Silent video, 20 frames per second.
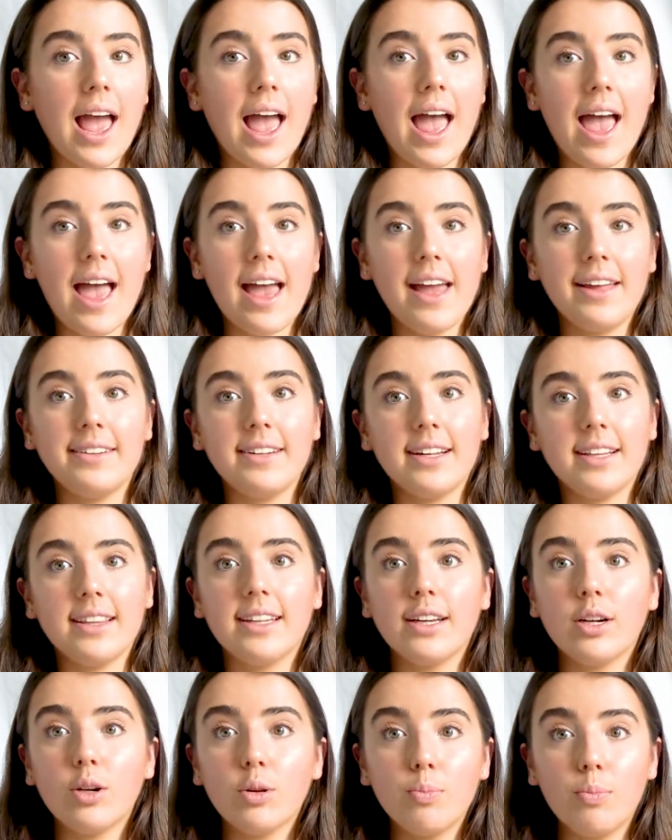And
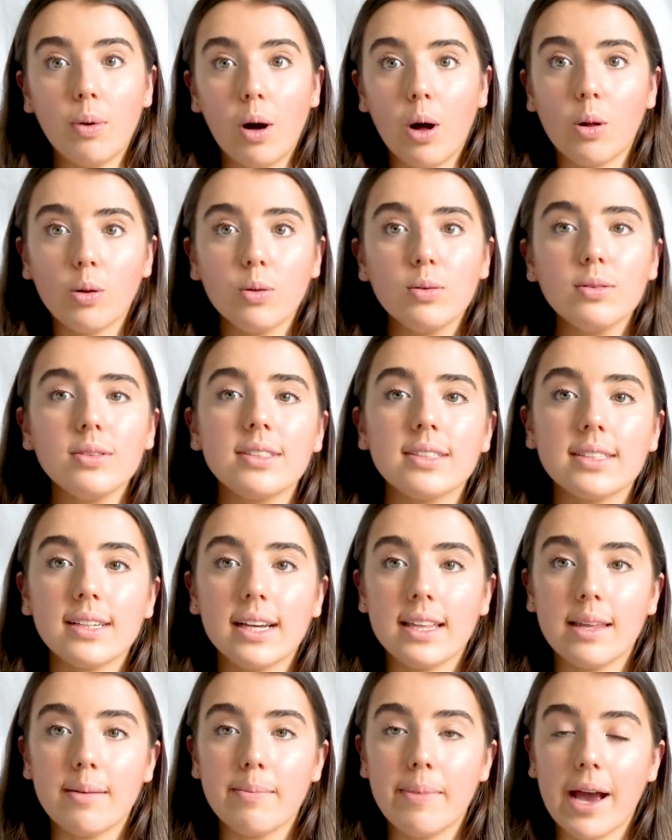little bowls in the